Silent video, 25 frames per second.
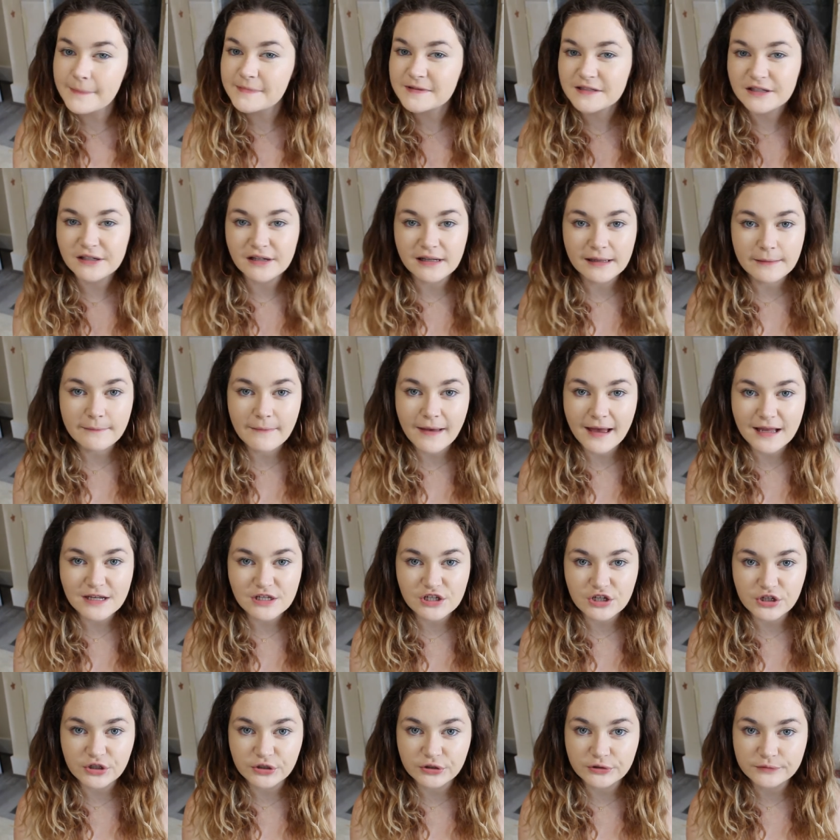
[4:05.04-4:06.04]
absolutely
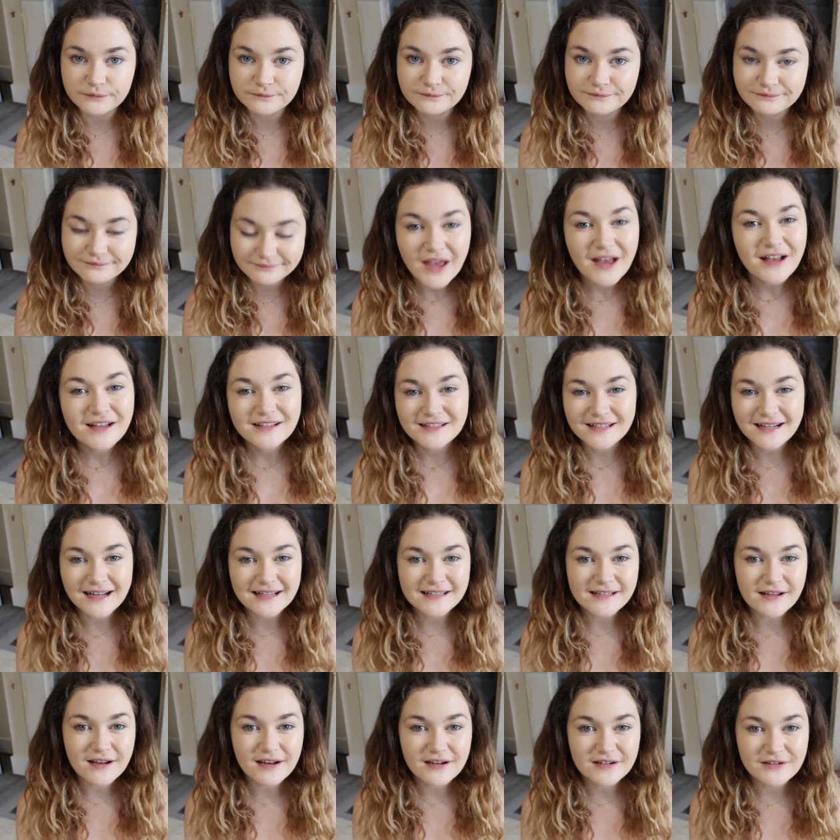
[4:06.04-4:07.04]
magical. So
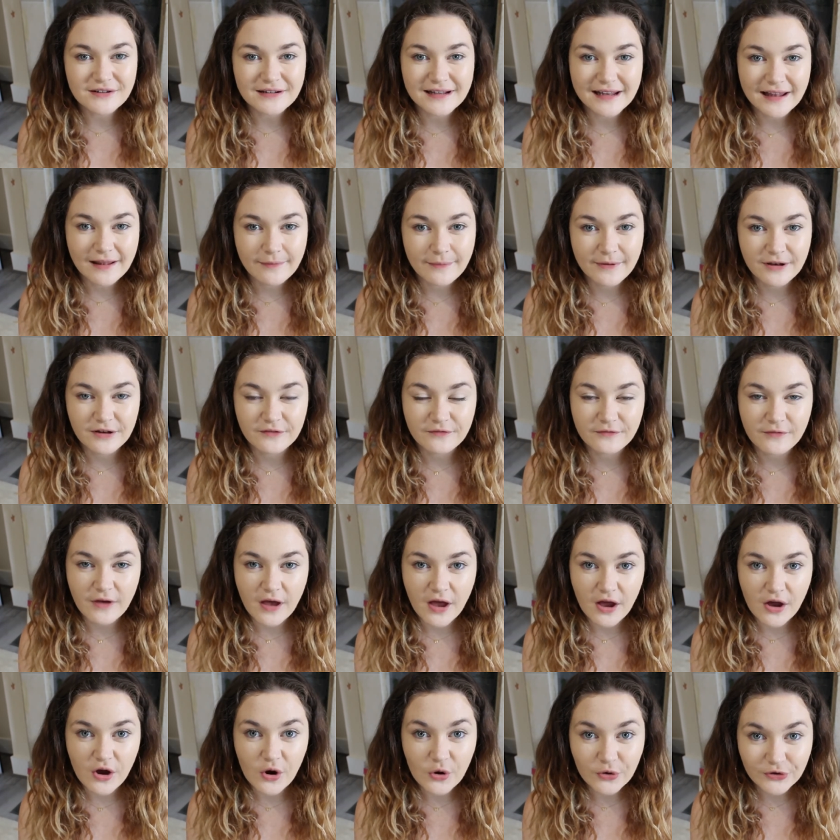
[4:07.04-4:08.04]
next going to do a little bit of
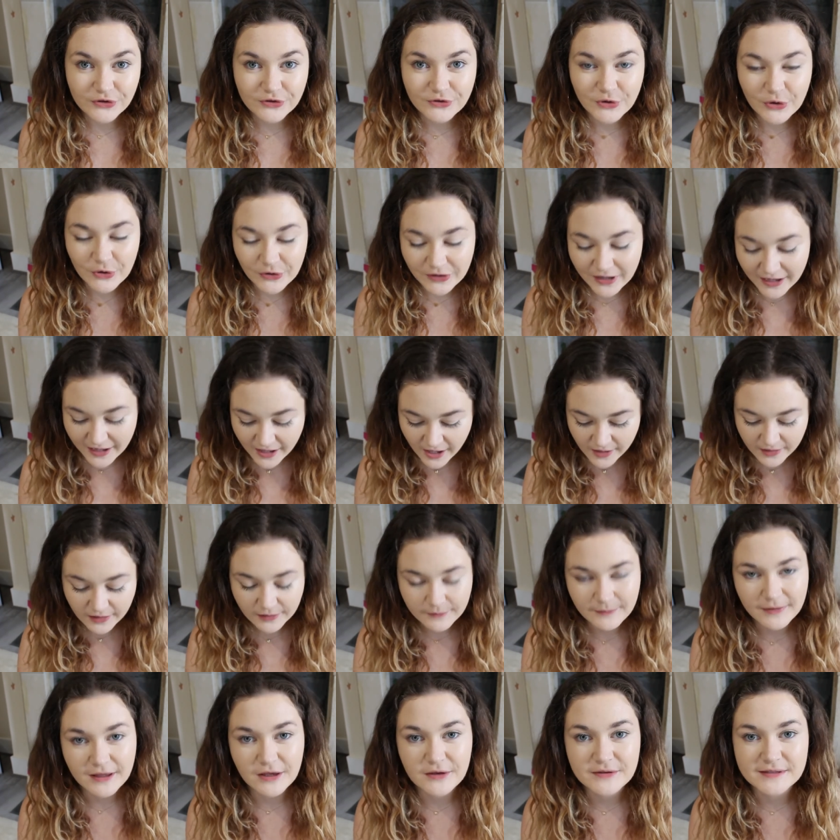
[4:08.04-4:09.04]
contouring. I'm
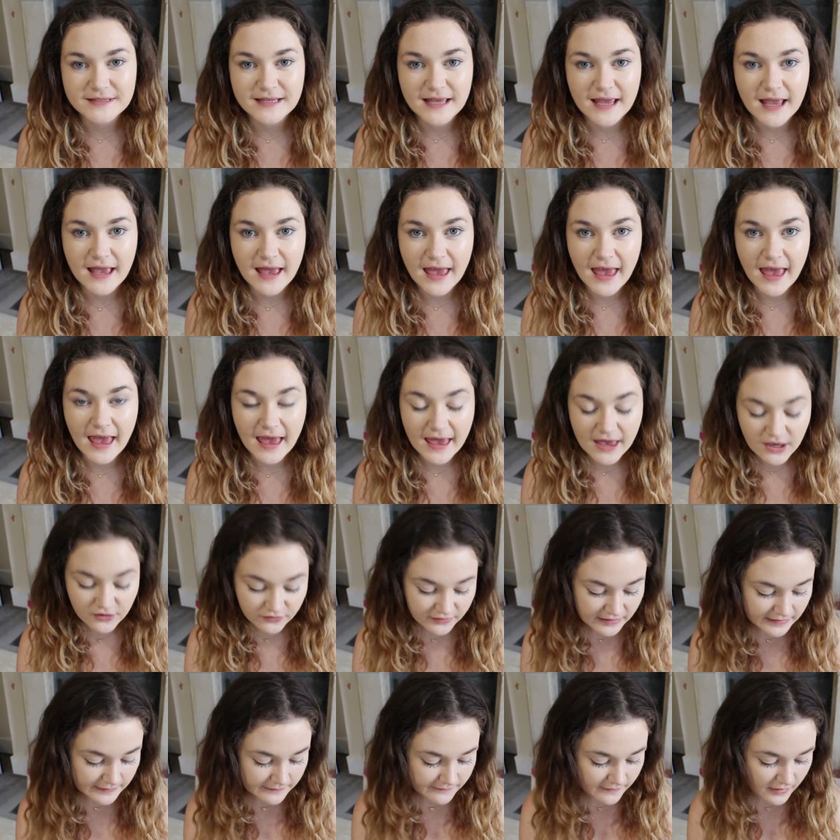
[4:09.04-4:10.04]
going to be using a
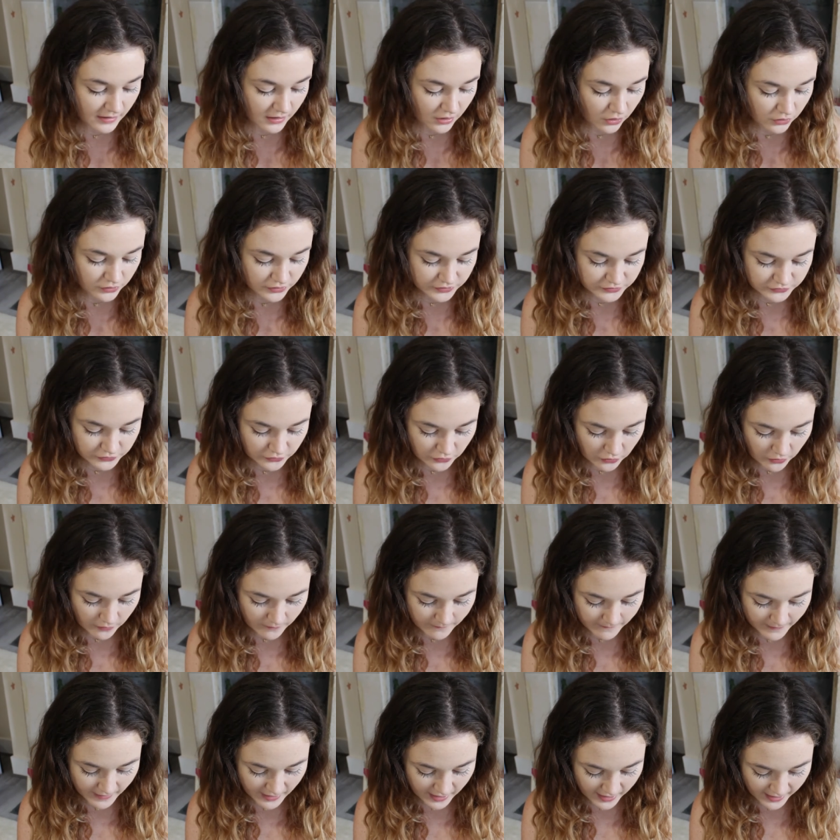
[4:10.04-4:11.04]
cream contour
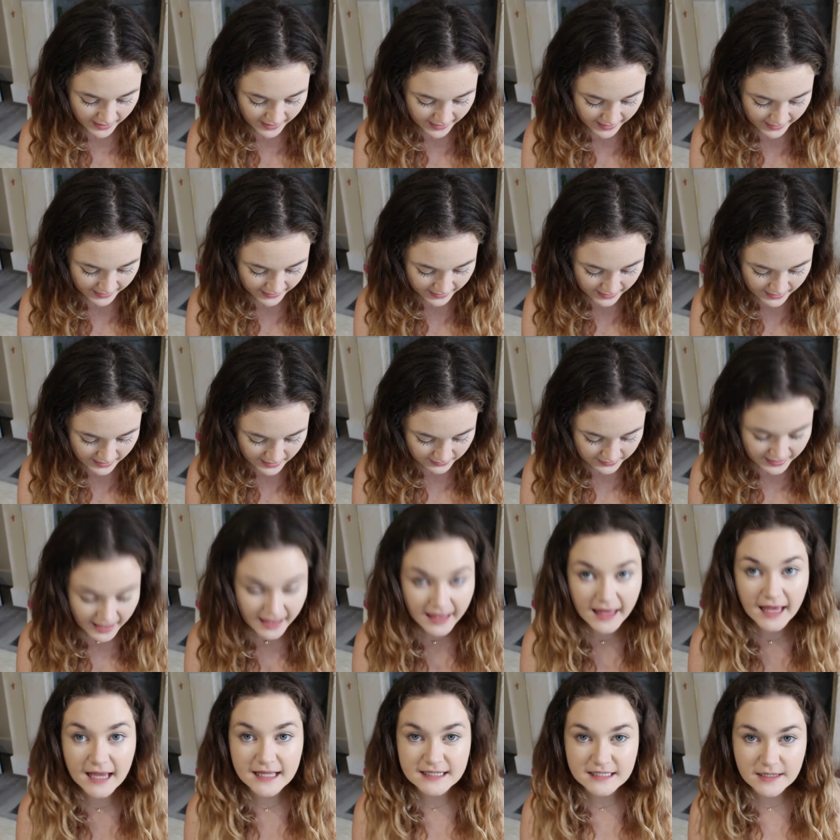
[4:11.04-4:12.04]
by
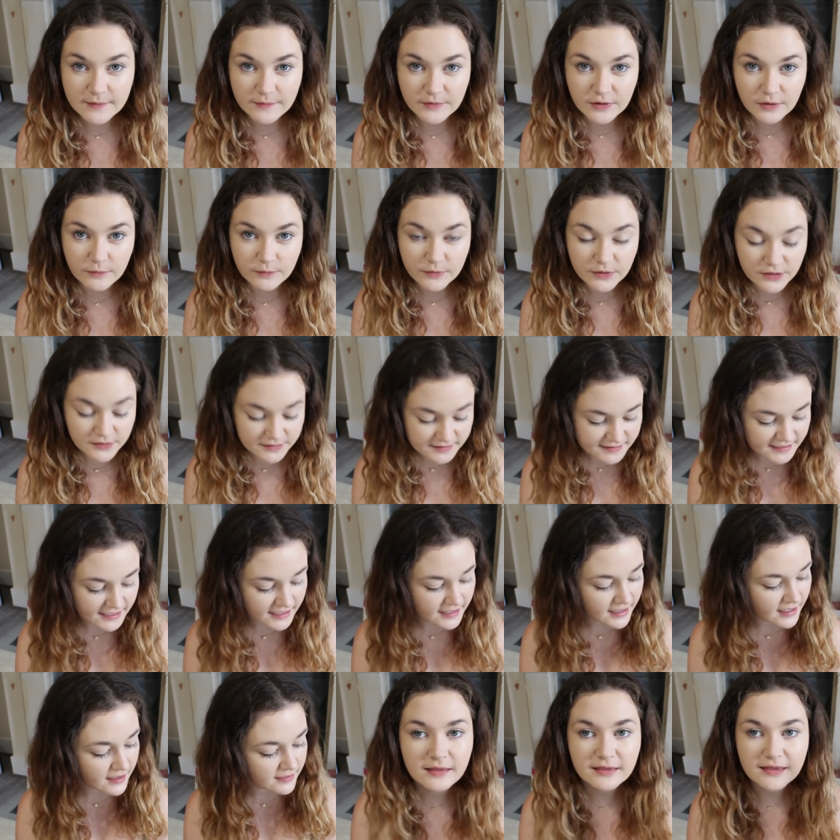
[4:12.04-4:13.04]
KKW
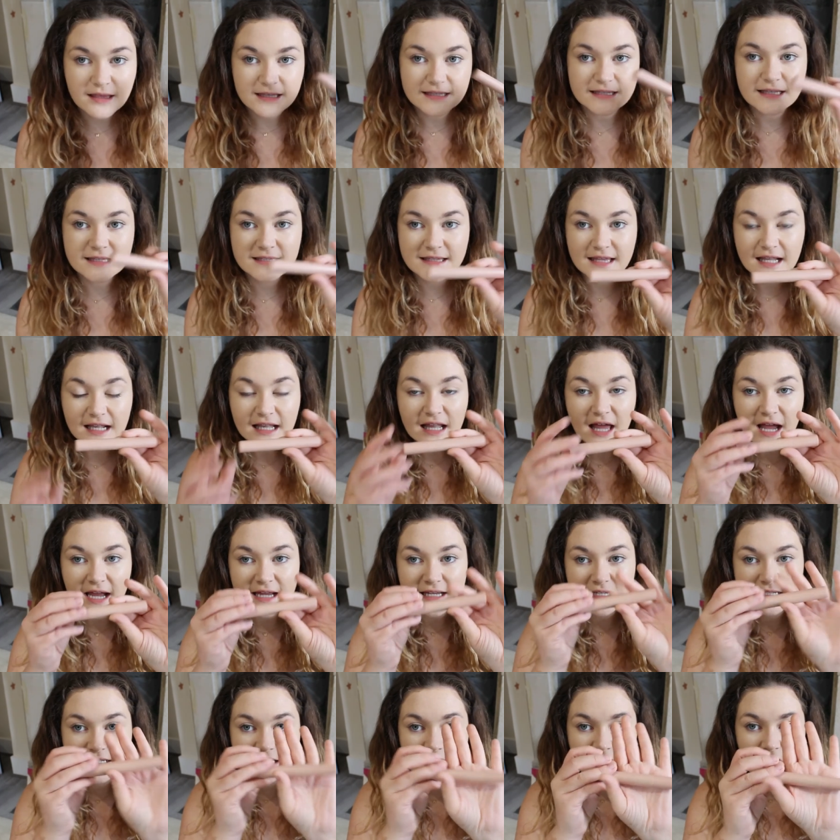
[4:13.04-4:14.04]
Beauty. This is the
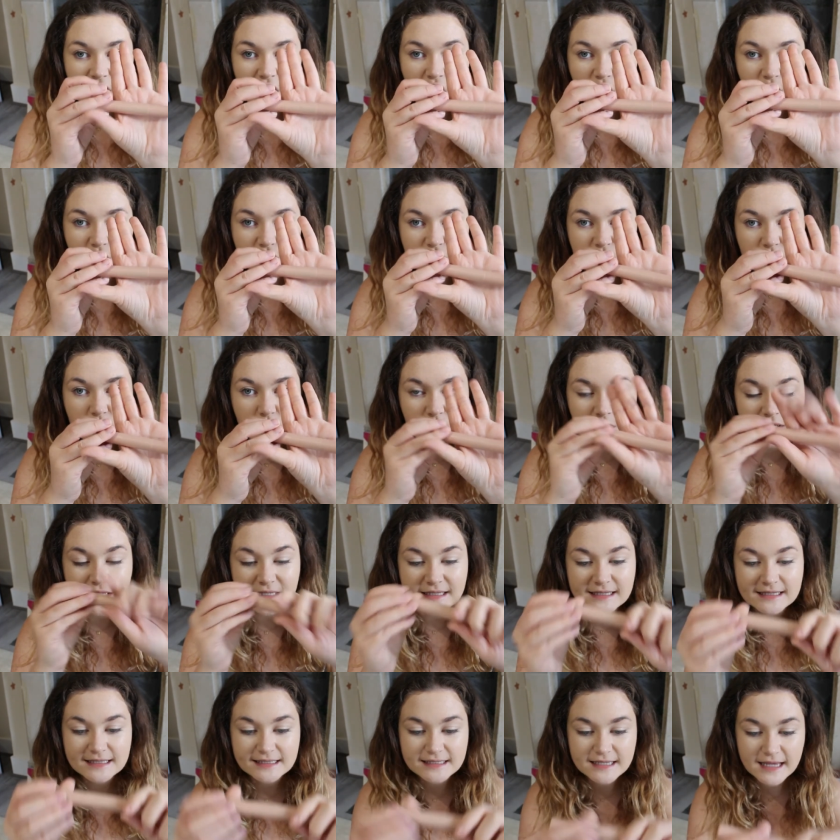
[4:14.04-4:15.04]
light
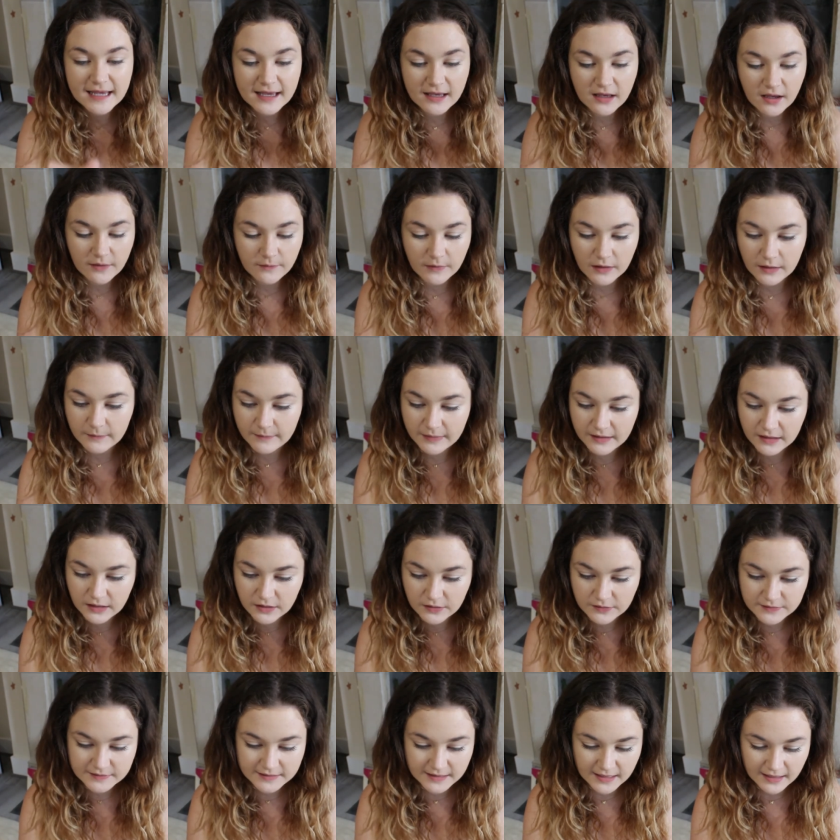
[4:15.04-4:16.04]
contouring stick. I'm going to be
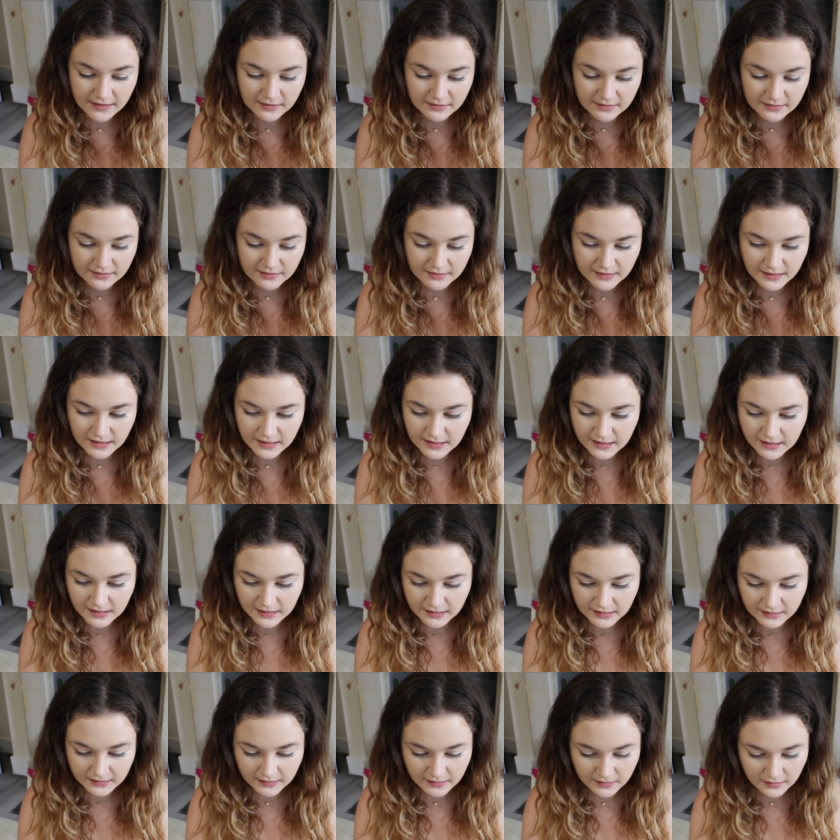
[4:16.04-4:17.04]
using
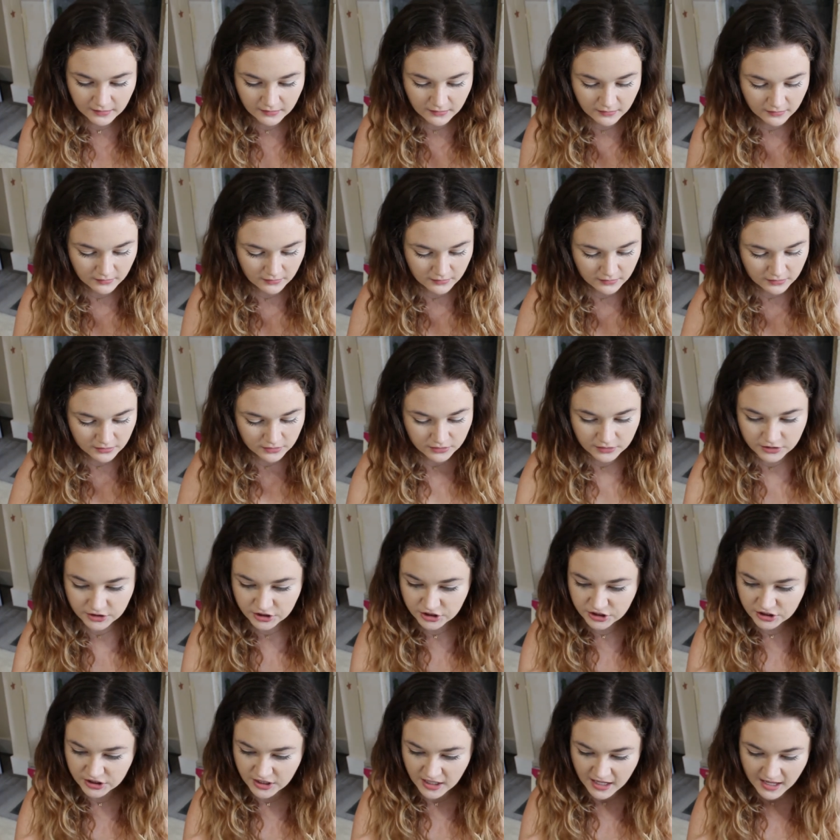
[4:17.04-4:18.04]
the
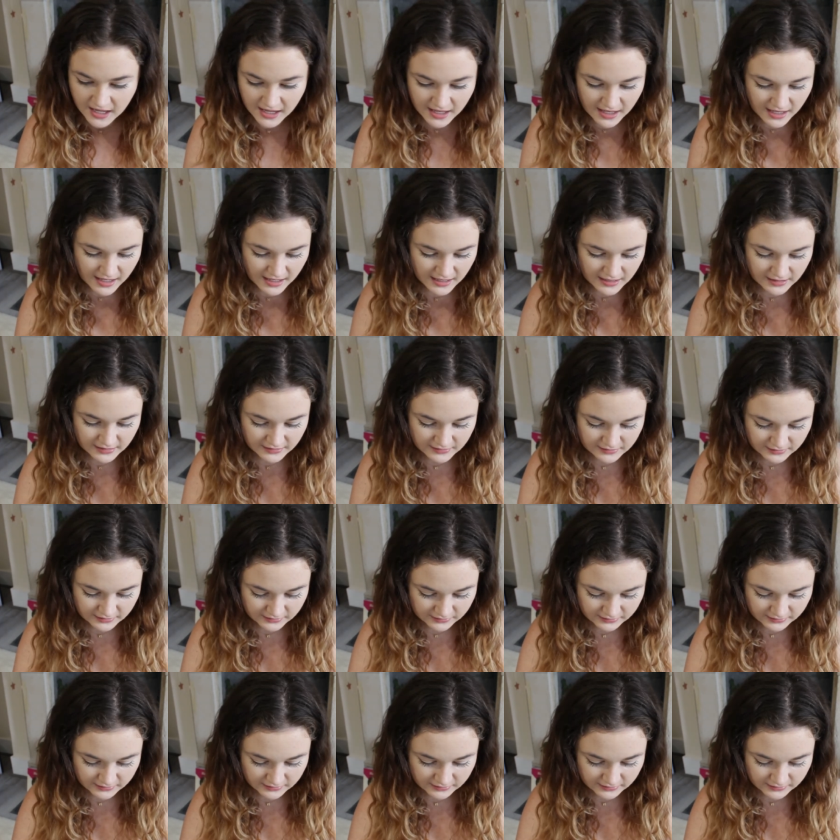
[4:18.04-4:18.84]
shade